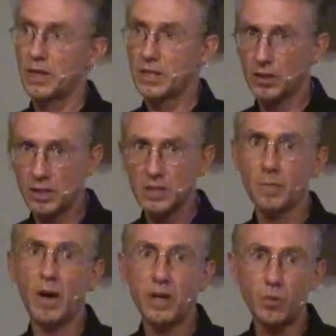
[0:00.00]
So this
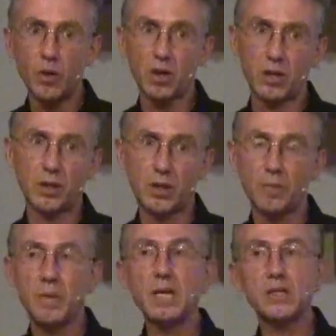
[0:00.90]
body work
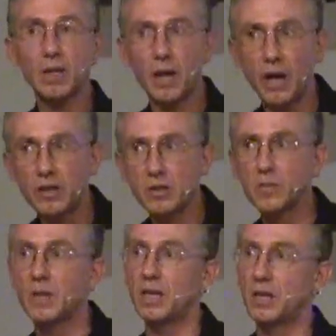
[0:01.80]
means a lot
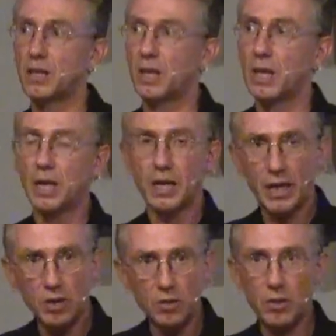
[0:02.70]
to me,
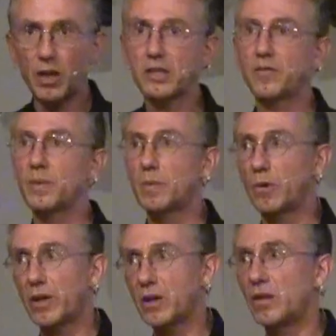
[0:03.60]
and I know lots of
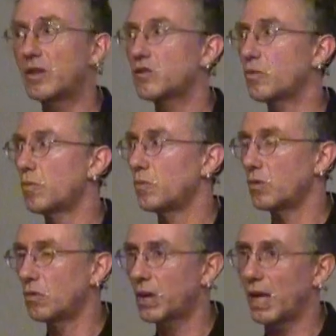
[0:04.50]
people here in this
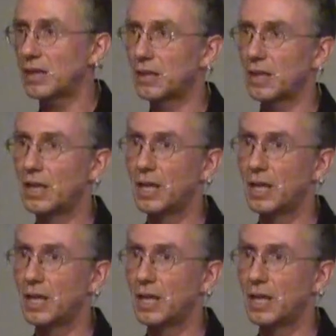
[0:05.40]
room do that,